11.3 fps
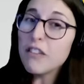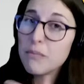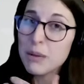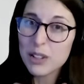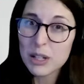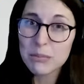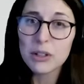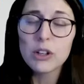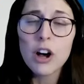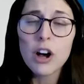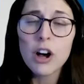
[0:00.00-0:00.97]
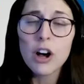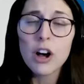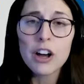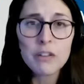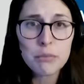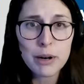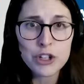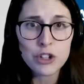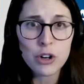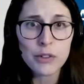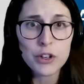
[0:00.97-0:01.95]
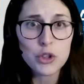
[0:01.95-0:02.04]
of buildup, a lot of pressure
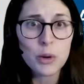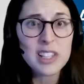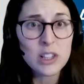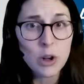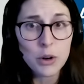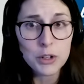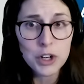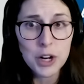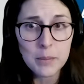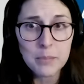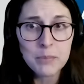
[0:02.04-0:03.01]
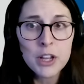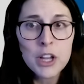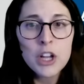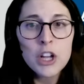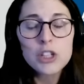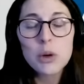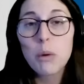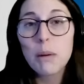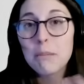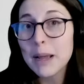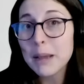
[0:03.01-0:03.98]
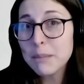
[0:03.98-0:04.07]
on the joints long term. So what
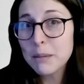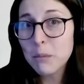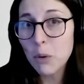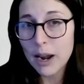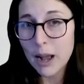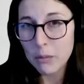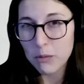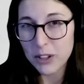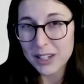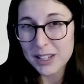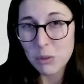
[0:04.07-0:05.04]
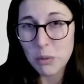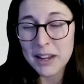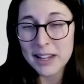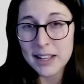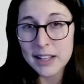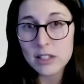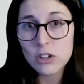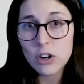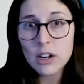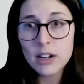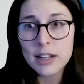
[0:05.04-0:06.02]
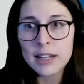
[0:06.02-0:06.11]
might be more helpful and as a way to get
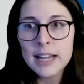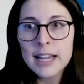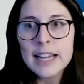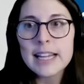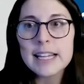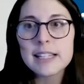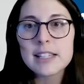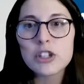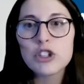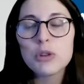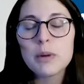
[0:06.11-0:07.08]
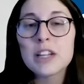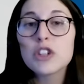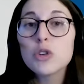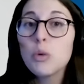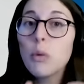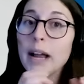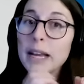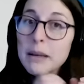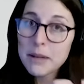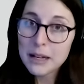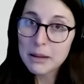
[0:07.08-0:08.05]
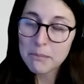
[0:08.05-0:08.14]
started is doing
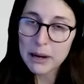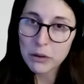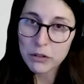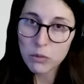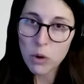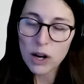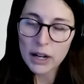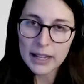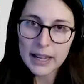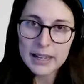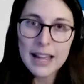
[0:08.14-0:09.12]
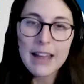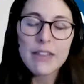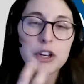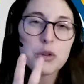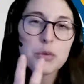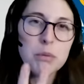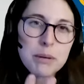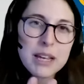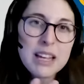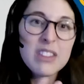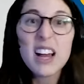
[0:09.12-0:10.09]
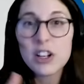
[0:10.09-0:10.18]
20-minute bout of walking, and then you
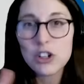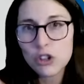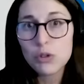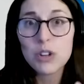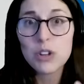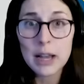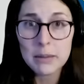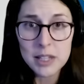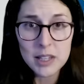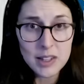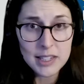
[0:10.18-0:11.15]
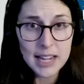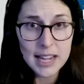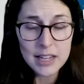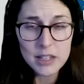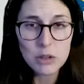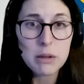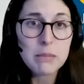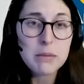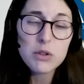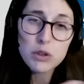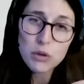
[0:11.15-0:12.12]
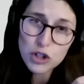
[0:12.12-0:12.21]
repeat that 2 times in the day. So maybe
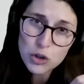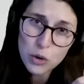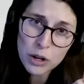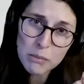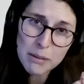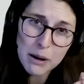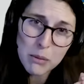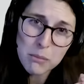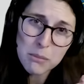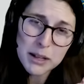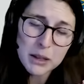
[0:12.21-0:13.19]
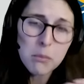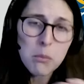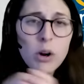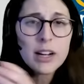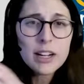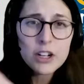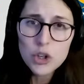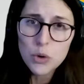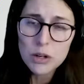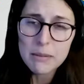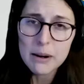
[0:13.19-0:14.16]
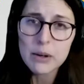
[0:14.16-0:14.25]
you do a shorter bout in the morning, a
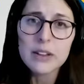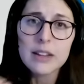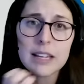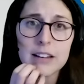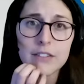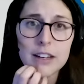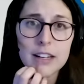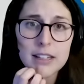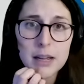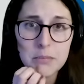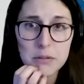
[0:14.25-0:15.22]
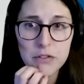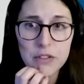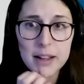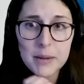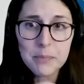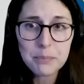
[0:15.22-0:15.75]
shorter bout in the evening type of thing.